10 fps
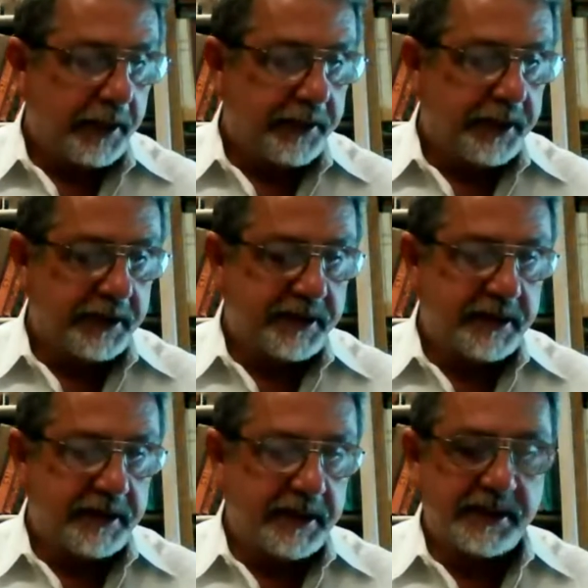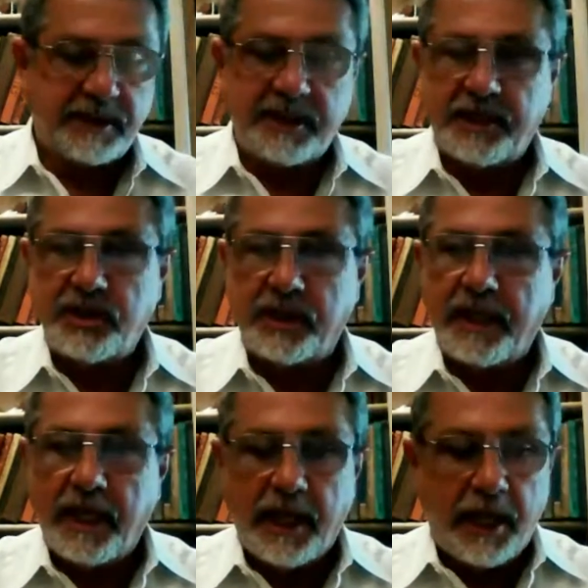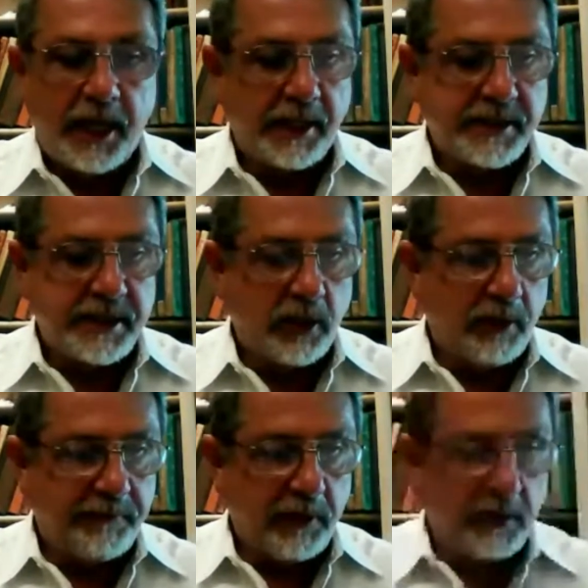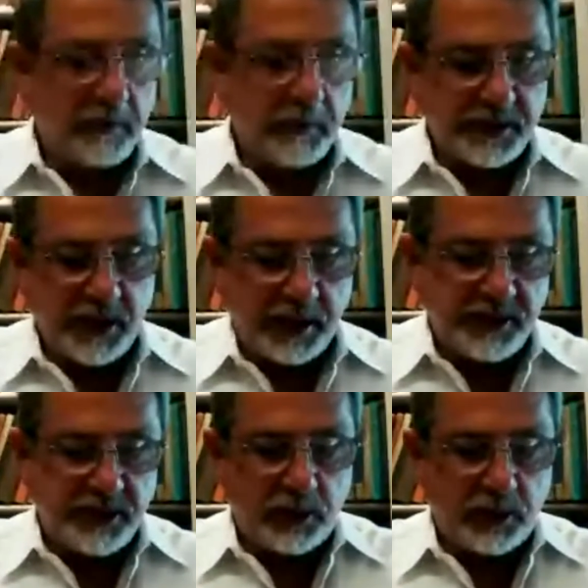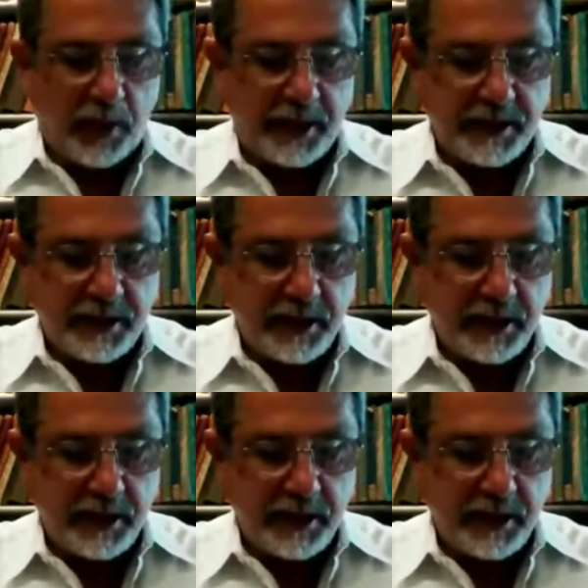this decision. And so if we're a judge to grant